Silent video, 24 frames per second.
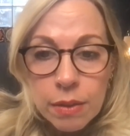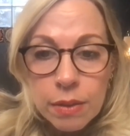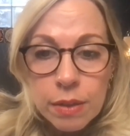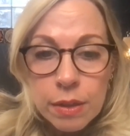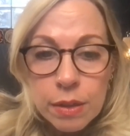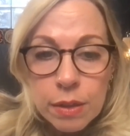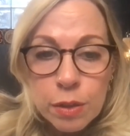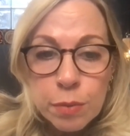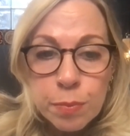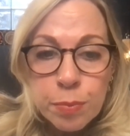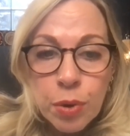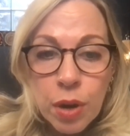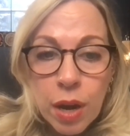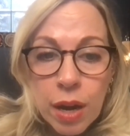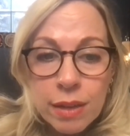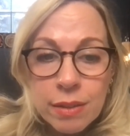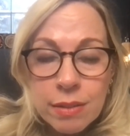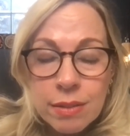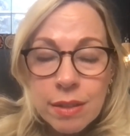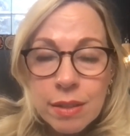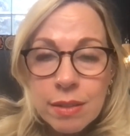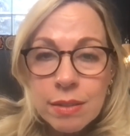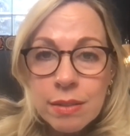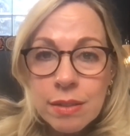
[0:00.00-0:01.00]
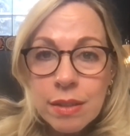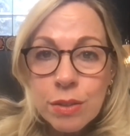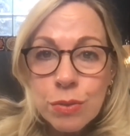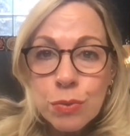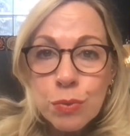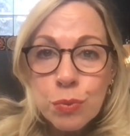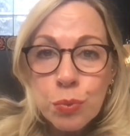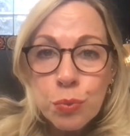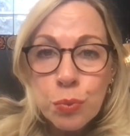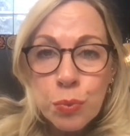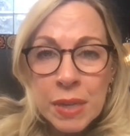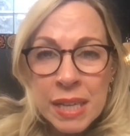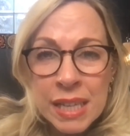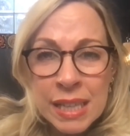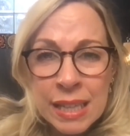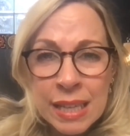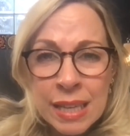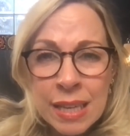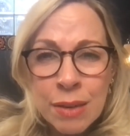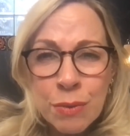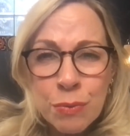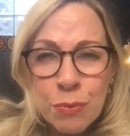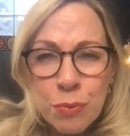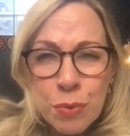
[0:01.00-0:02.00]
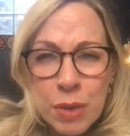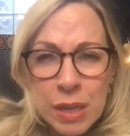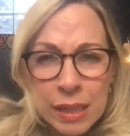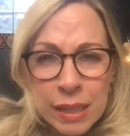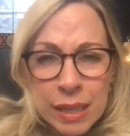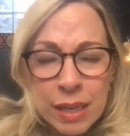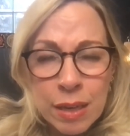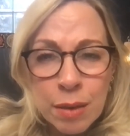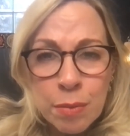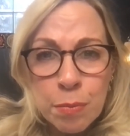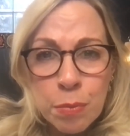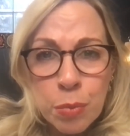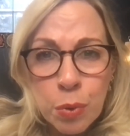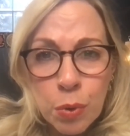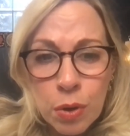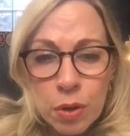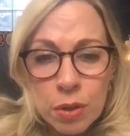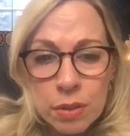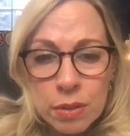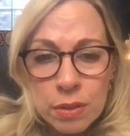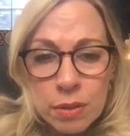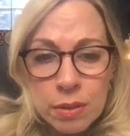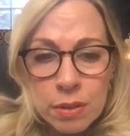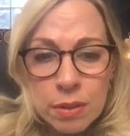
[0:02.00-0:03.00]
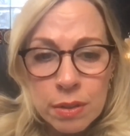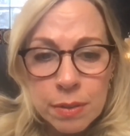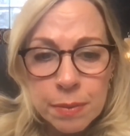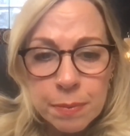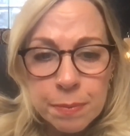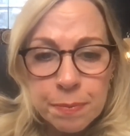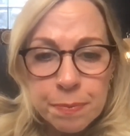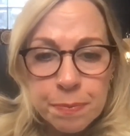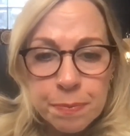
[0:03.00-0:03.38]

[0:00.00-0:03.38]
This process is really, really important.